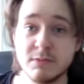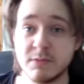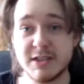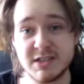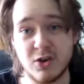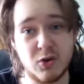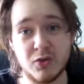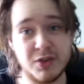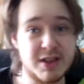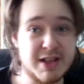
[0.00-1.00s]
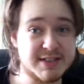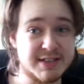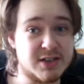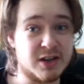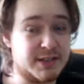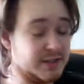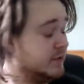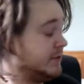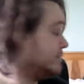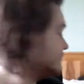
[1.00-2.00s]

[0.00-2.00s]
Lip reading: It's got all the classic Sonics on it.